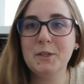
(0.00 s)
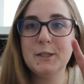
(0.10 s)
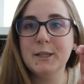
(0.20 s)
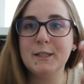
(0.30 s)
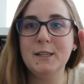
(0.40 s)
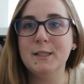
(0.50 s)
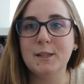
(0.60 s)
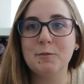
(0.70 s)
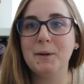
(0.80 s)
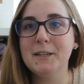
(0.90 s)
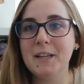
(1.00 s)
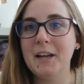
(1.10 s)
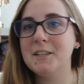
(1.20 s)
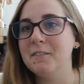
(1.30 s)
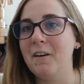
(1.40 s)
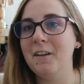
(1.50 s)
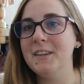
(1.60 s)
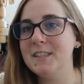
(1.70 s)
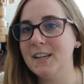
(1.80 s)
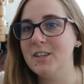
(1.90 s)
66% of all
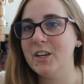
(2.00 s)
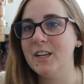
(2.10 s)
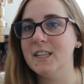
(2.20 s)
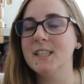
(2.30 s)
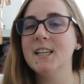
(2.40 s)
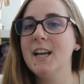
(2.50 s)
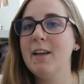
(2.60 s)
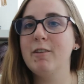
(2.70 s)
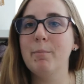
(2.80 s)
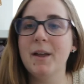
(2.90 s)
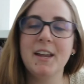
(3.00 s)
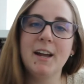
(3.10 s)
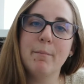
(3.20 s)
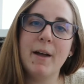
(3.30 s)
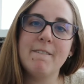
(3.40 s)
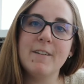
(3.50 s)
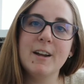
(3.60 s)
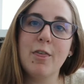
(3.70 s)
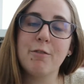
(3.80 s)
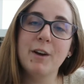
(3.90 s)
the stitches. If you're picking up
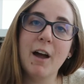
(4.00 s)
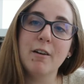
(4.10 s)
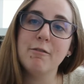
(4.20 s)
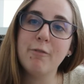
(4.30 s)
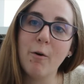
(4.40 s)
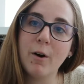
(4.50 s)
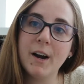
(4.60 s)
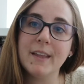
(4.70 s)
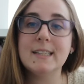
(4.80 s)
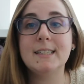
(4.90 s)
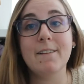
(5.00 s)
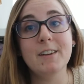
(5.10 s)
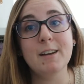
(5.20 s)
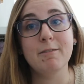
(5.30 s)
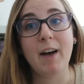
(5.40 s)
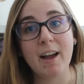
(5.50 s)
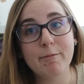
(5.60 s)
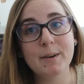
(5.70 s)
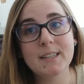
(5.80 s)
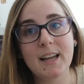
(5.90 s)
every 3 out of 4, that's
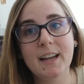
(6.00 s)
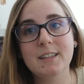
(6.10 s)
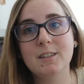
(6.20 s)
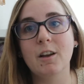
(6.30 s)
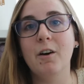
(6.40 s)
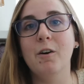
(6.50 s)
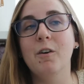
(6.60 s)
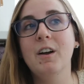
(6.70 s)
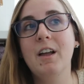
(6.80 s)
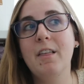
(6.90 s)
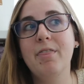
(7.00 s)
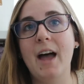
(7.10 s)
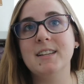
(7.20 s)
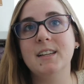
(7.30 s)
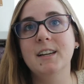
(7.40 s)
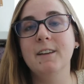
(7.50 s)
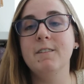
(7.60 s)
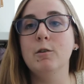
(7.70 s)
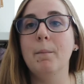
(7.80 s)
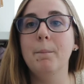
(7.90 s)
75%, so that's going to give
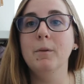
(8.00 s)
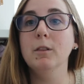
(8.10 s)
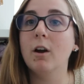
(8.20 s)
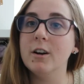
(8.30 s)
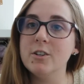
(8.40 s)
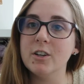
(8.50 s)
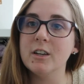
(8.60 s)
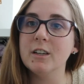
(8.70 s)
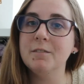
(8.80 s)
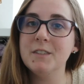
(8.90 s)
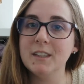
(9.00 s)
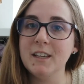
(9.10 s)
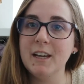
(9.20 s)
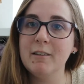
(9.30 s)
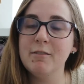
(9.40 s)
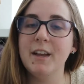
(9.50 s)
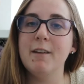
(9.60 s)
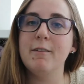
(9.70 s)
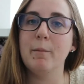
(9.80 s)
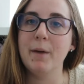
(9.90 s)
you a larger sleeve than
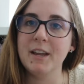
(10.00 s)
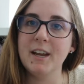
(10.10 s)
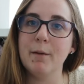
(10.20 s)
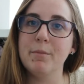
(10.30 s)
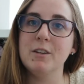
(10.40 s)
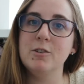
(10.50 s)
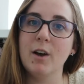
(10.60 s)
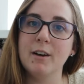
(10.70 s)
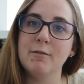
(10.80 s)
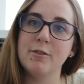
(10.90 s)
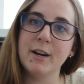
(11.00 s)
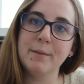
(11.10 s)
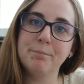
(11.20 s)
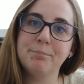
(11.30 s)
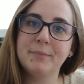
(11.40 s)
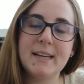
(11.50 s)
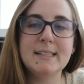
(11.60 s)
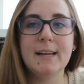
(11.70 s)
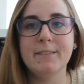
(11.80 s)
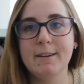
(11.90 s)
if you're picking up the 2 out of 3
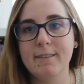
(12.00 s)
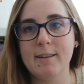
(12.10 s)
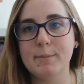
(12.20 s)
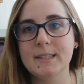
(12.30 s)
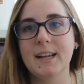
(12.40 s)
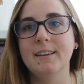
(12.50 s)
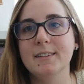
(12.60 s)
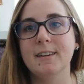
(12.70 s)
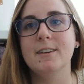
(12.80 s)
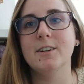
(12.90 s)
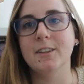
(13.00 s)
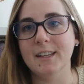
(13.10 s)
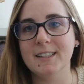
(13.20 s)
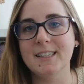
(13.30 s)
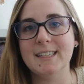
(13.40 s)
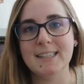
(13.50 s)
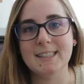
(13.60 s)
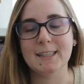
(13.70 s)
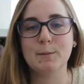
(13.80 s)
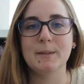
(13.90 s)
because 75% is larger than
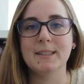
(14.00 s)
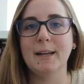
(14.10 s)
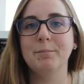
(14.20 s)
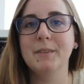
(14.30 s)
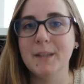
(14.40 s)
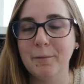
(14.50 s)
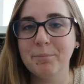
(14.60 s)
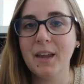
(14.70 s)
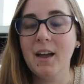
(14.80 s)
66%. So